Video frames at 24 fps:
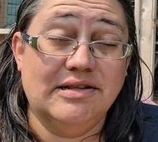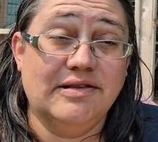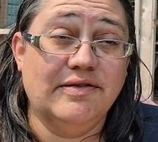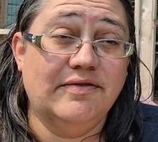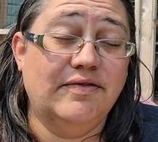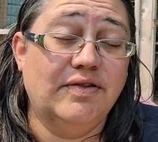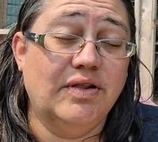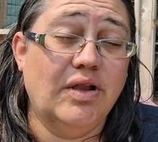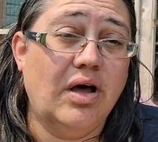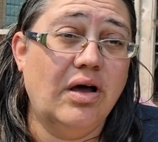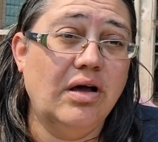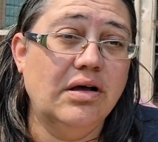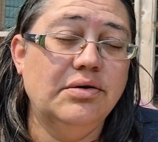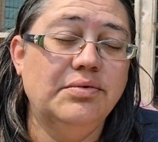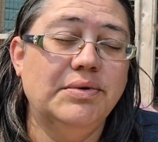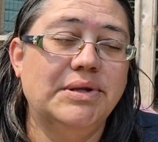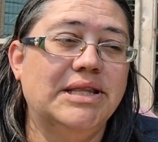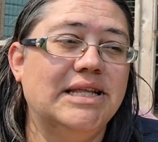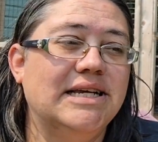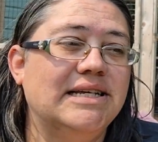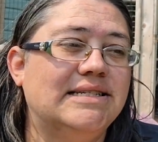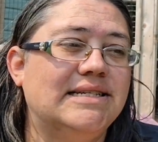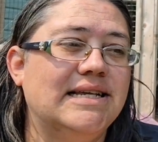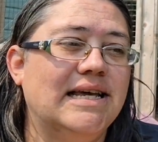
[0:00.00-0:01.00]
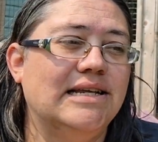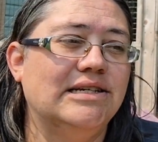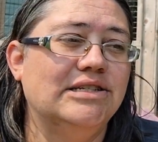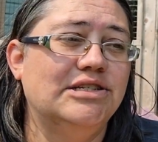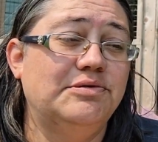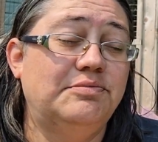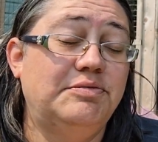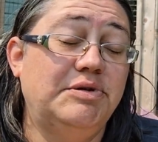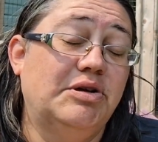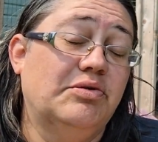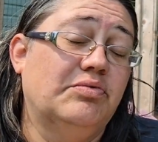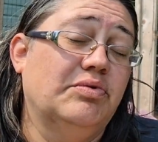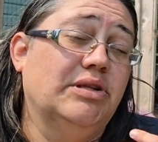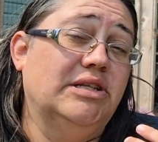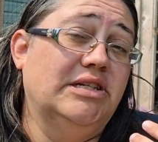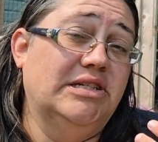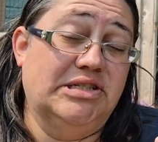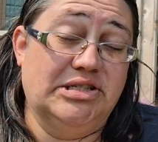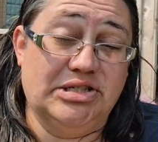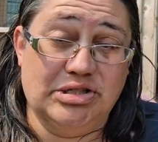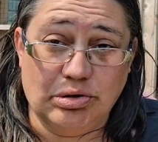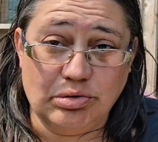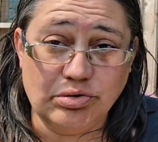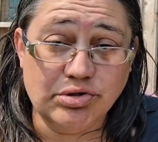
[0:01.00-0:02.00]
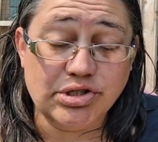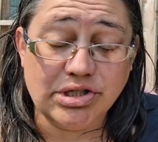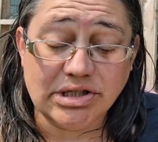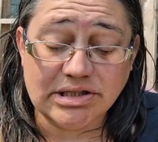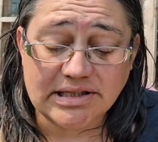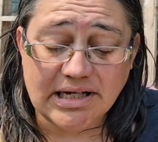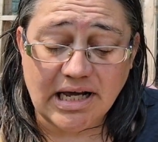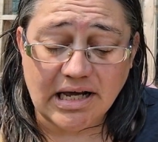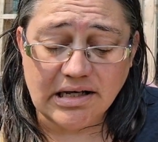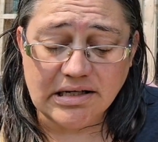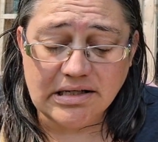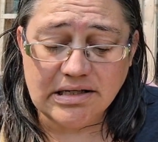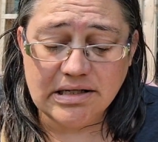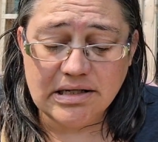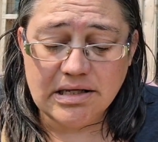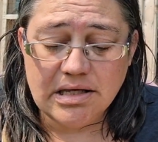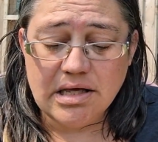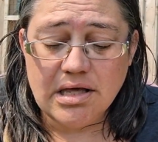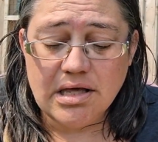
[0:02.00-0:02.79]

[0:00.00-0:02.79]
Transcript: of the flock when they tend to be a really social duck.